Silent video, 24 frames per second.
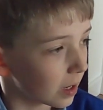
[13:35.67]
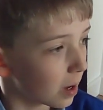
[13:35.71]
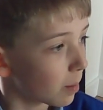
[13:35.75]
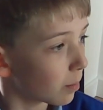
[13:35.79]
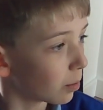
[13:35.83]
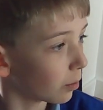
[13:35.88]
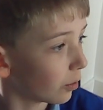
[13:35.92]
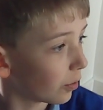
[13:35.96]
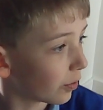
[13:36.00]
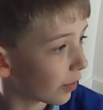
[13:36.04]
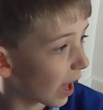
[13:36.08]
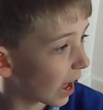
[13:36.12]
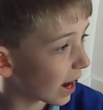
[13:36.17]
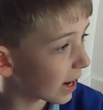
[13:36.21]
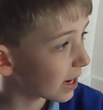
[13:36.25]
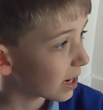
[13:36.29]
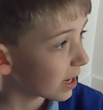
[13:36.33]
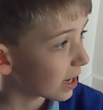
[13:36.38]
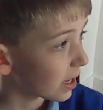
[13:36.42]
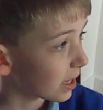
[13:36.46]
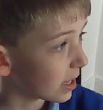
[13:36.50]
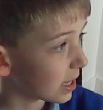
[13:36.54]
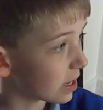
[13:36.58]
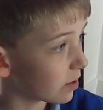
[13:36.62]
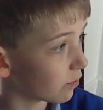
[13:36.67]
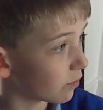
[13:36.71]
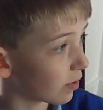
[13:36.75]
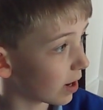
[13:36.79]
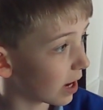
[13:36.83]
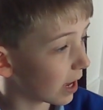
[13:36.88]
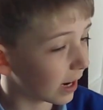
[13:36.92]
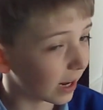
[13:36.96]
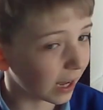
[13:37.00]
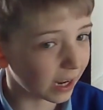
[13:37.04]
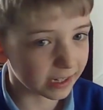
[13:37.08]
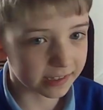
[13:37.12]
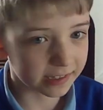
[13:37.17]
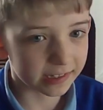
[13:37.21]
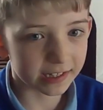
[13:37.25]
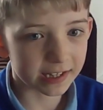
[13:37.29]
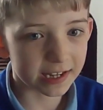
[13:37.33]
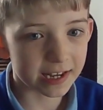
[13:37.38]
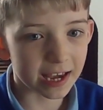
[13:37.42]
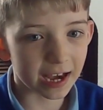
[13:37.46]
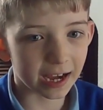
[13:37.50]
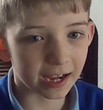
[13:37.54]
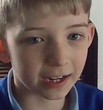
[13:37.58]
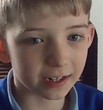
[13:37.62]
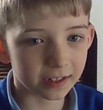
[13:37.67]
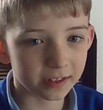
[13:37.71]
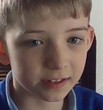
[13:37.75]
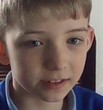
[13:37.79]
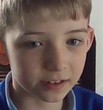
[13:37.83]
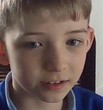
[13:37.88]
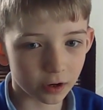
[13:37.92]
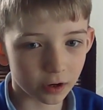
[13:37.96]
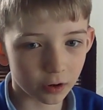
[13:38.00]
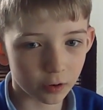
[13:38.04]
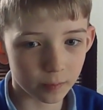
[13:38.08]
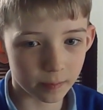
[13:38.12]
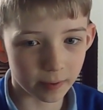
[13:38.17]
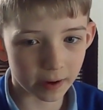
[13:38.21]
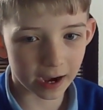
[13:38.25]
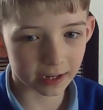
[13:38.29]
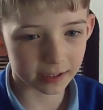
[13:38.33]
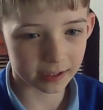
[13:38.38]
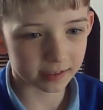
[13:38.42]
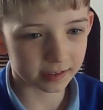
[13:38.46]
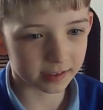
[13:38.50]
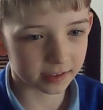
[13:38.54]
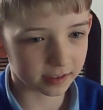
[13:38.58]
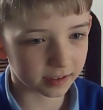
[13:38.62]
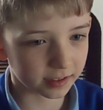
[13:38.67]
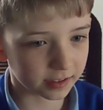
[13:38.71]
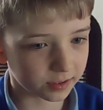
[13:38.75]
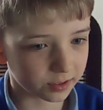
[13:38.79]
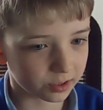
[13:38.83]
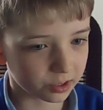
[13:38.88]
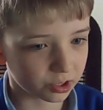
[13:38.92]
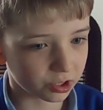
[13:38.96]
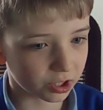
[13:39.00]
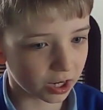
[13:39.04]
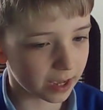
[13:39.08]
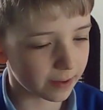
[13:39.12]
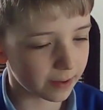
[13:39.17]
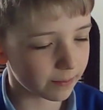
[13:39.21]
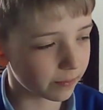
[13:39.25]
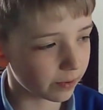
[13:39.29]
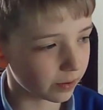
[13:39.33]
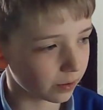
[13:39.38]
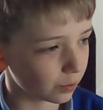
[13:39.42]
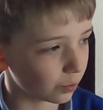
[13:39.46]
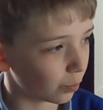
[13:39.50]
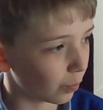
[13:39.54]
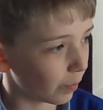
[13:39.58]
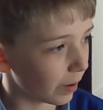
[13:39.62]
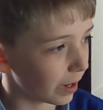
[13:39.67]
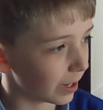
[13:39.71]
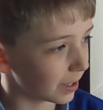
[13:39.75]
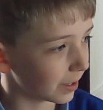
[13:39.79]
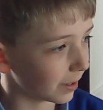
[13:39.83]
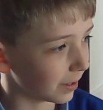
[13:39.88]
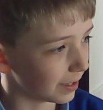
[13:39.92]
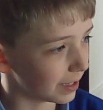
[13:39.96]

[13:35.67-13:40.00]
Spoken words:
But then he realised he had to go back to his chamber quickly.